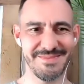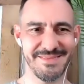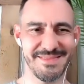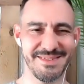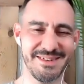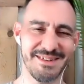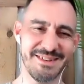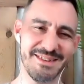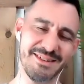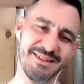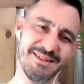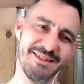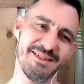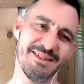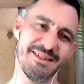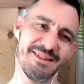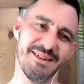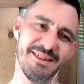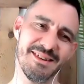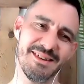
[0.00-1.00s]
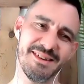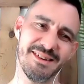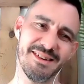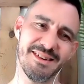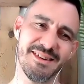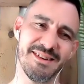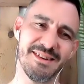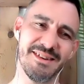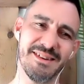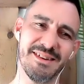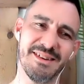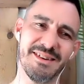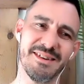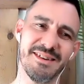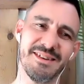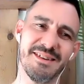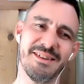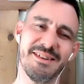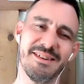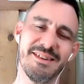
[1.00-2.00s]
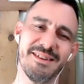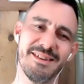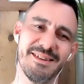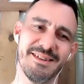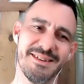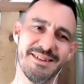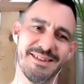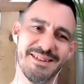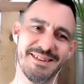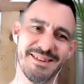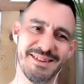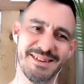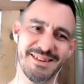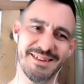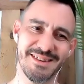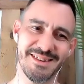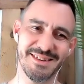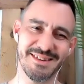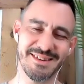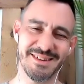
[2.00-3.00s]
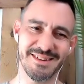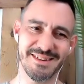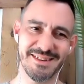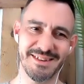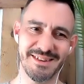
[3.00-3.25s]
No words are spoken by the person on screen.